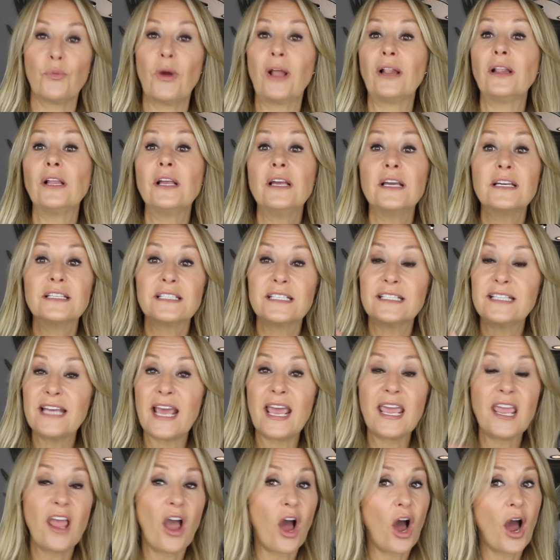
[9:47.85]
Well,
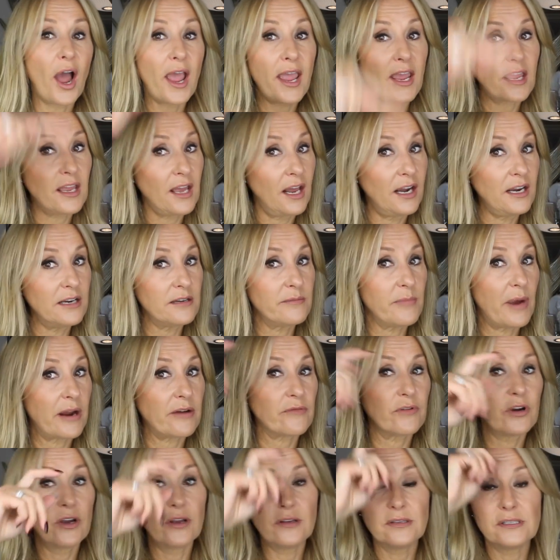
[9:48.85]
today I coloured my
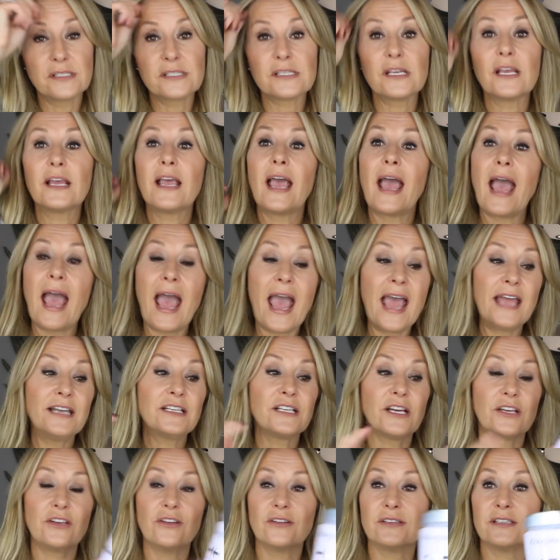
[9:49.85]
roots
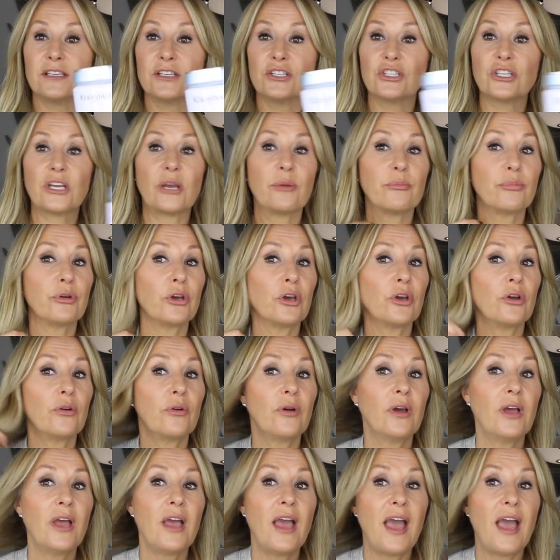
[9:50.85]
and I used this shampoo,